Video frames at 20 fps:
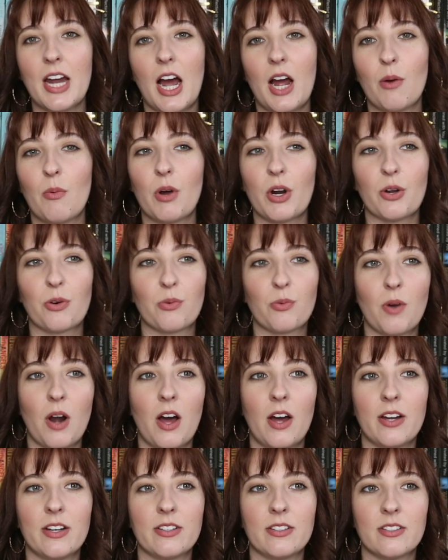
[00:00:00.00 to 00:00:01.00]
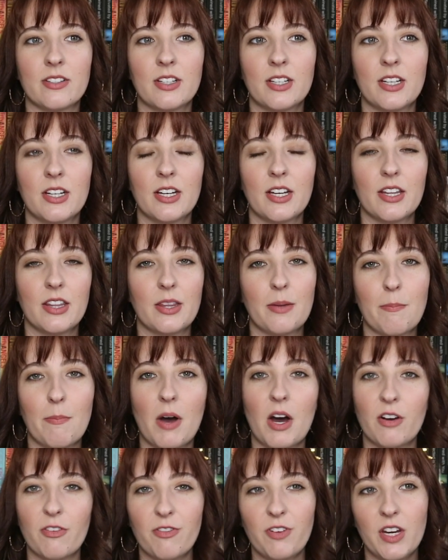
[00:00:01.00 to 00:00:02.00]
I want to run the
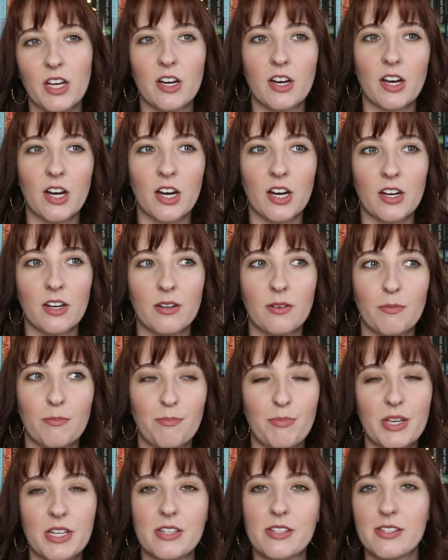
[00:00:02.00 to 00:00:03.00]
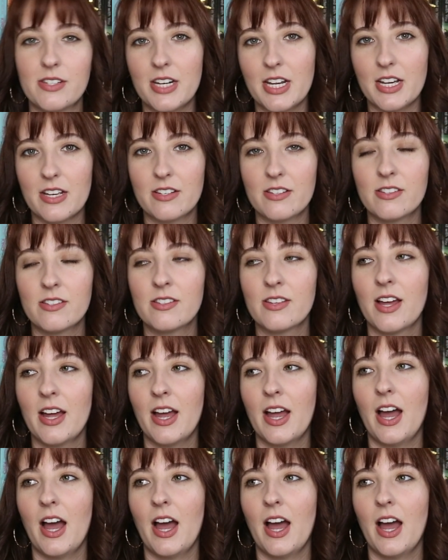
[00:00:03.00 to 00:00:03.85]
mafia business.